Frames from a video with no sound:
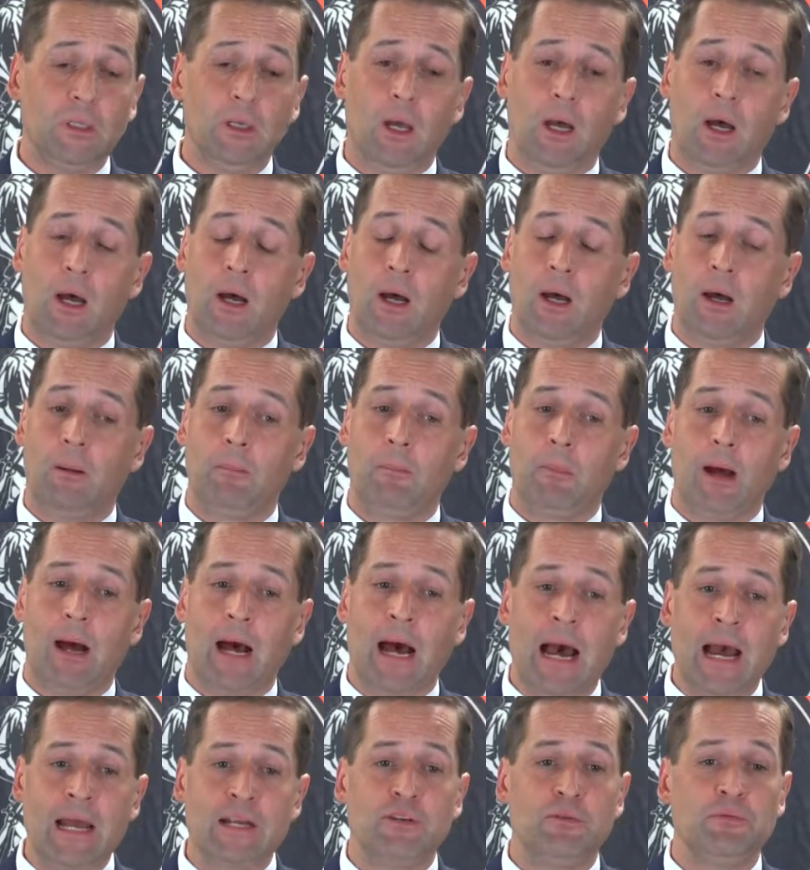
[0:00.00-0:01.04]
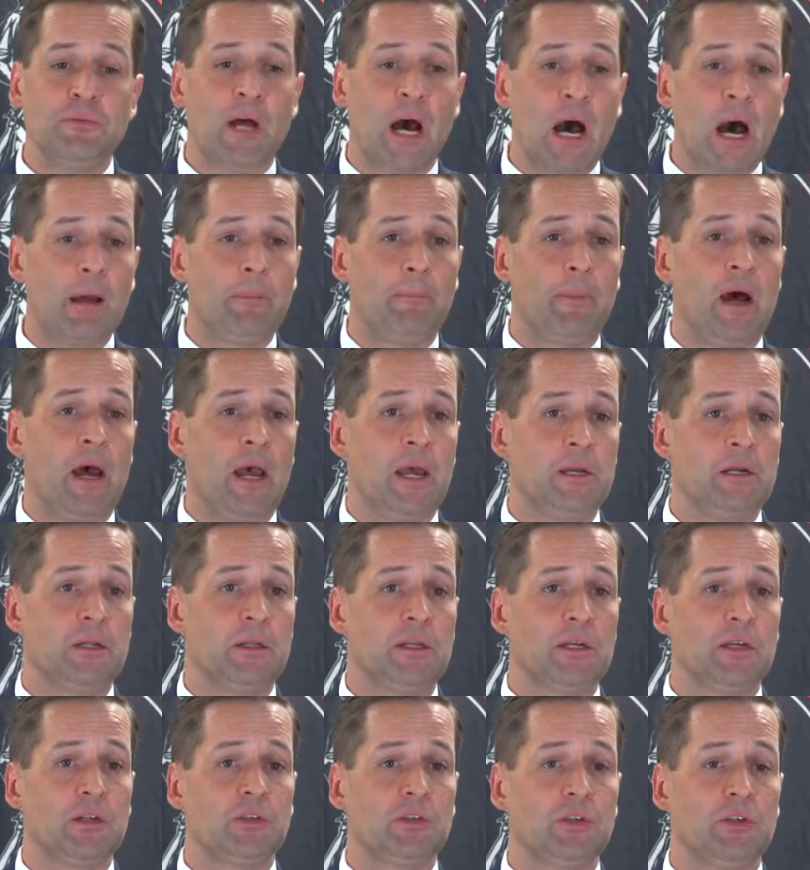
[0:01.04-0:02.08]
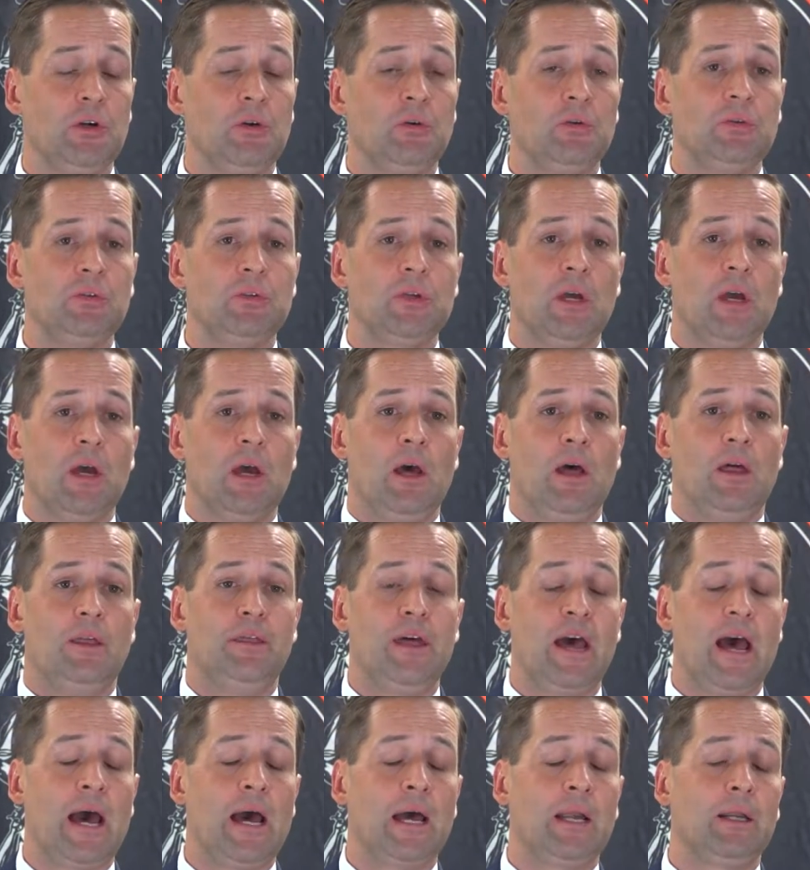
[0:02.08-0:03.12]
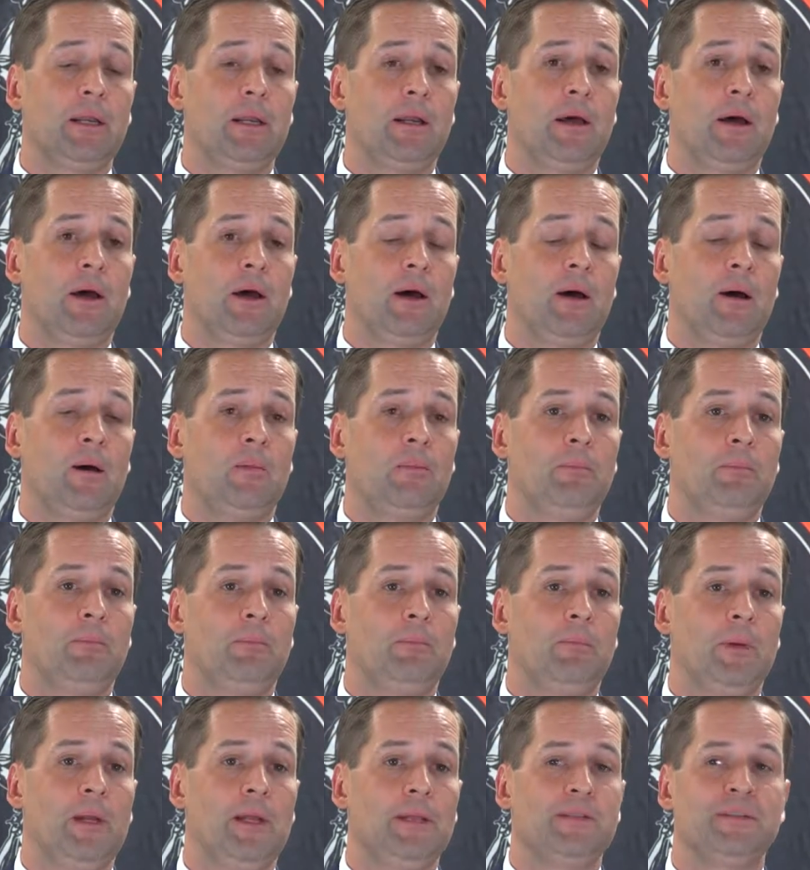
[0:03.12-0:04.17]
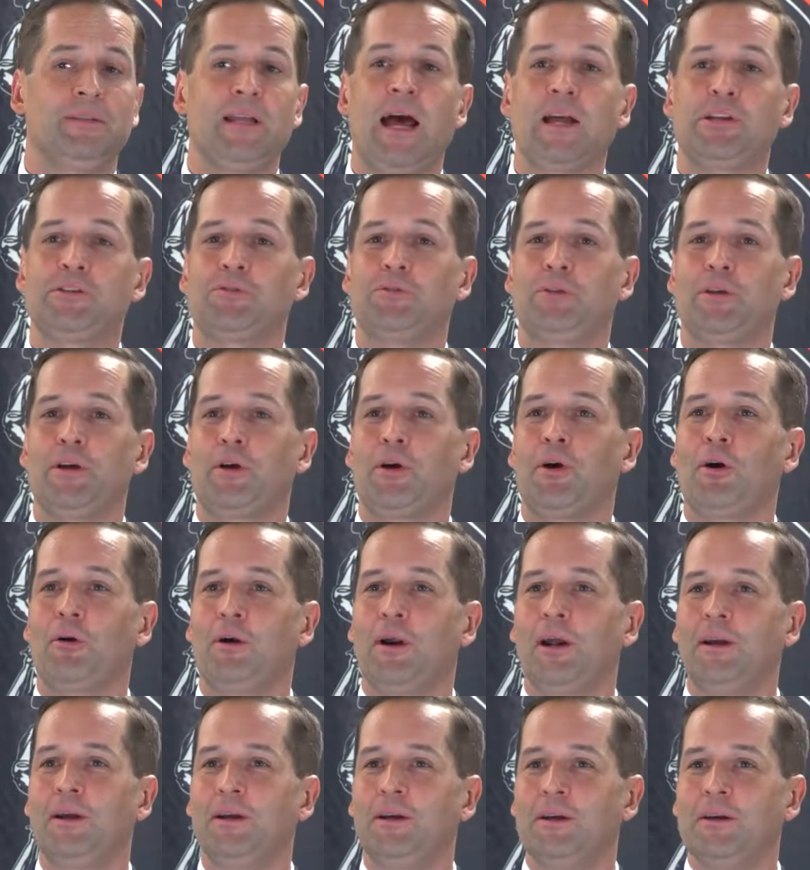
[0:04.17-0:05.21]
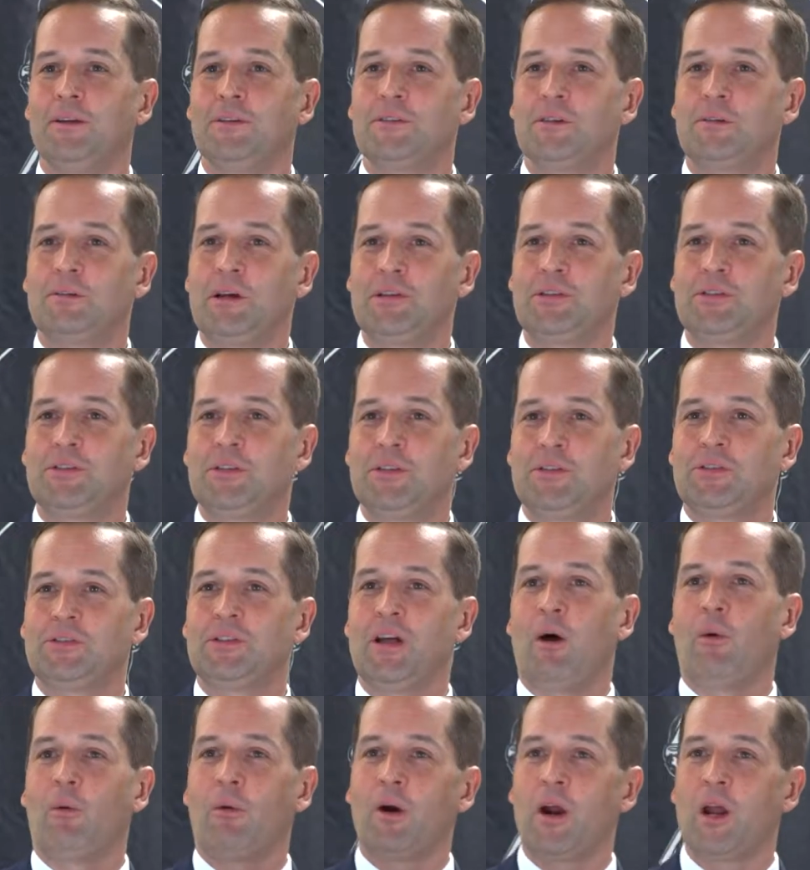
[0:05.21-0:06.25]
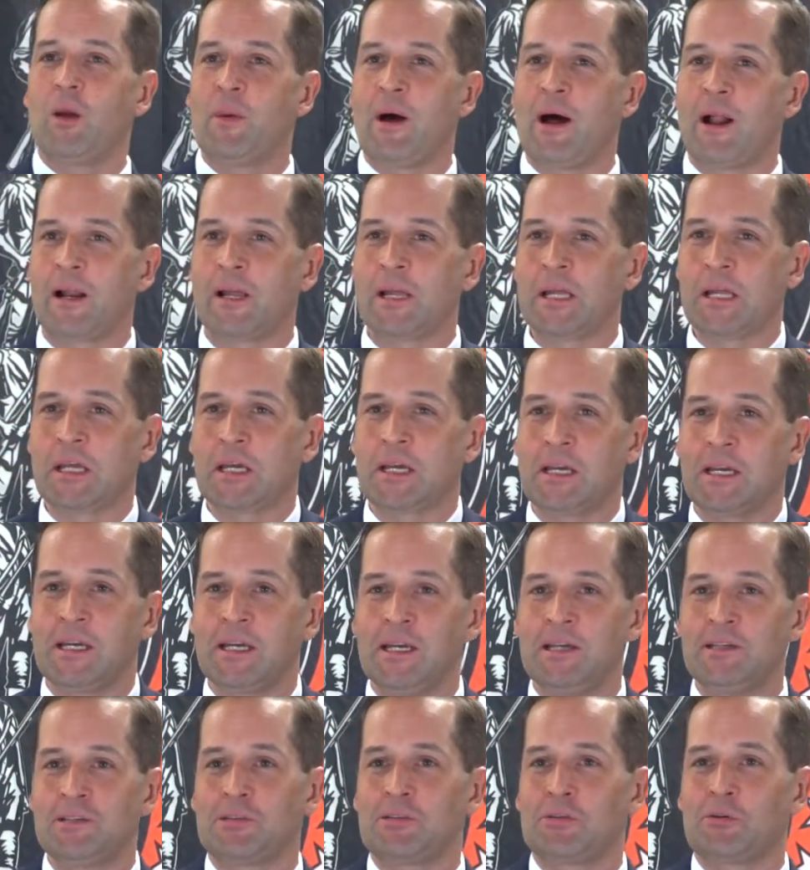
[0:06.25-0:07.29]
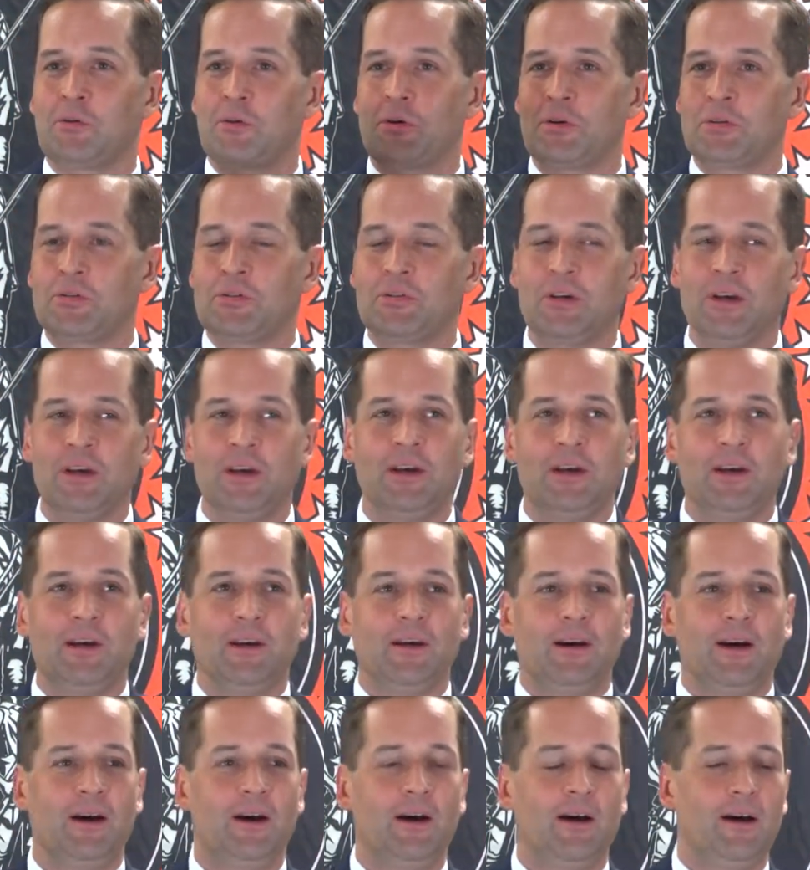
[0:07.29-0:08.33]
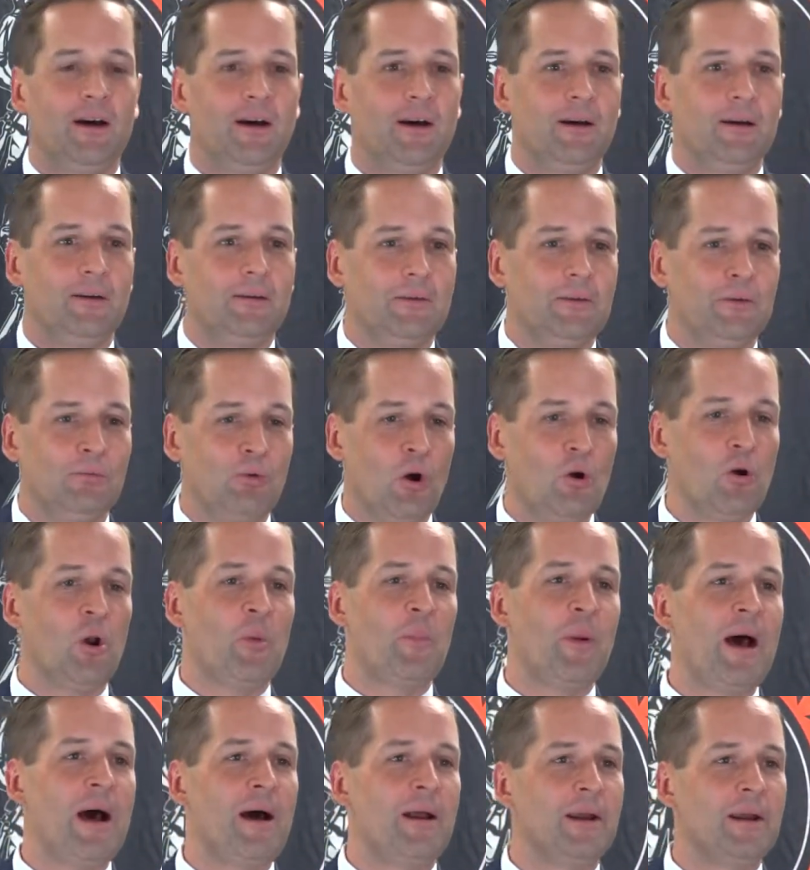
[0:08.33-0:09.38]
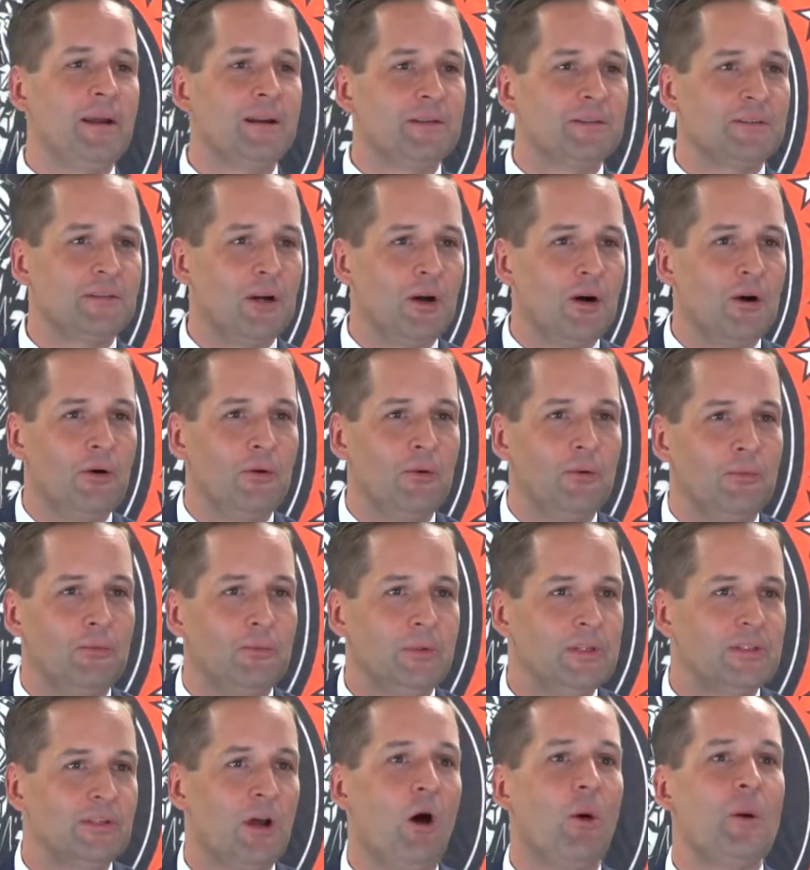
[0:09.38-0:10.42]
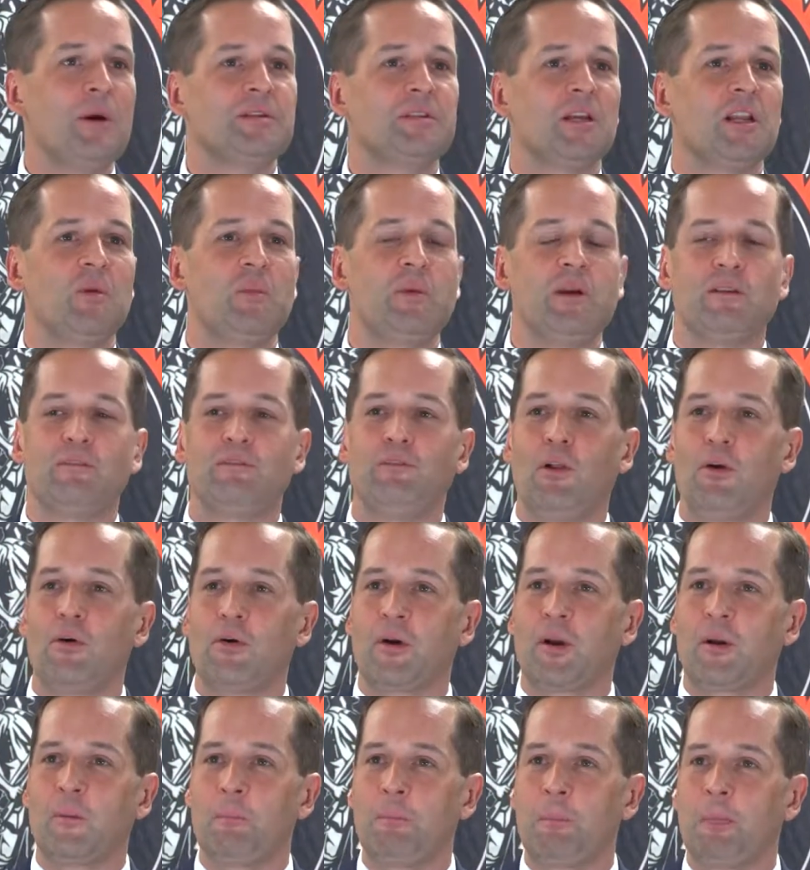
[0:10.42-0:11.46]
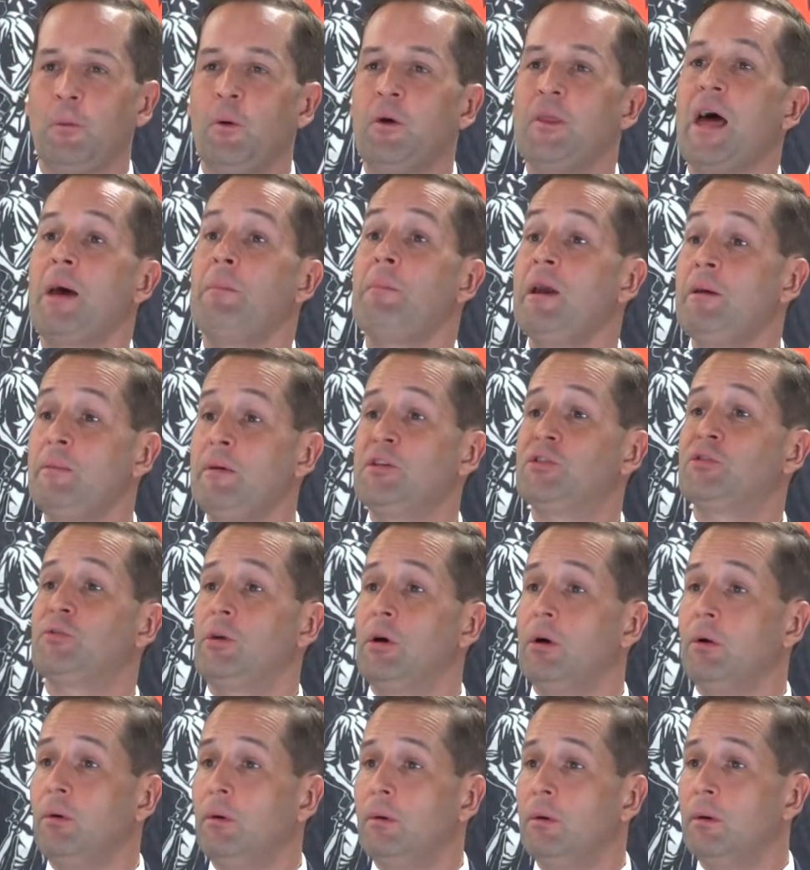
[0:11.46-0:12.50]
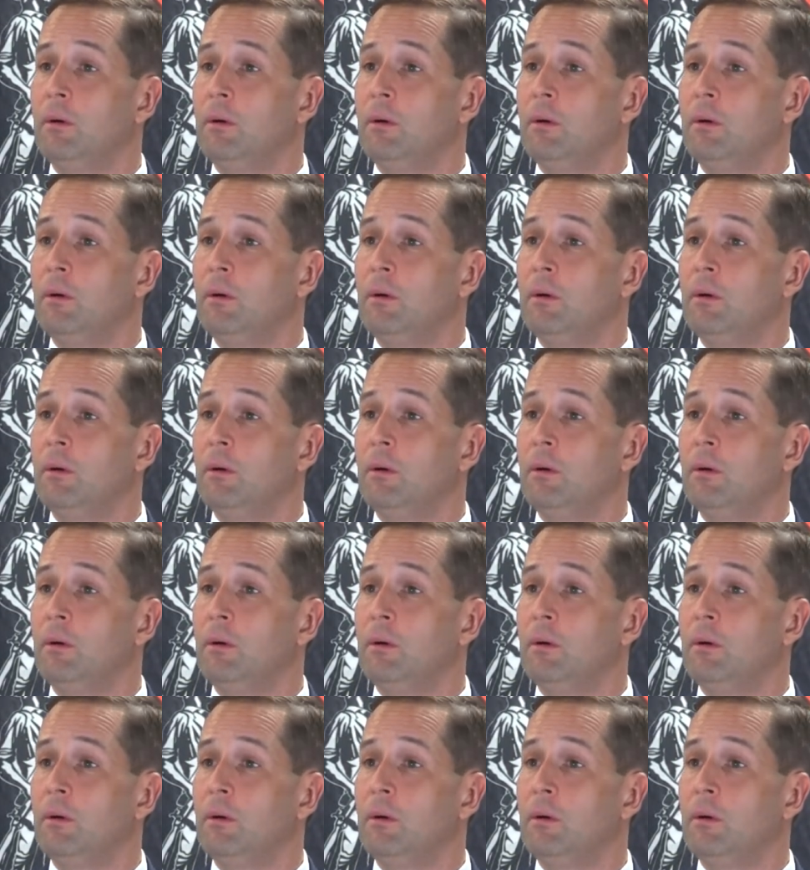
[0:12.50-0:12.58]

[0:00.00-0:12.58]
I do not buy into the excuse that it's naturally occurring, so let's just not worry about it. The conquistadors wrote about it, so it's always going to be in Florida. Well, that may be true,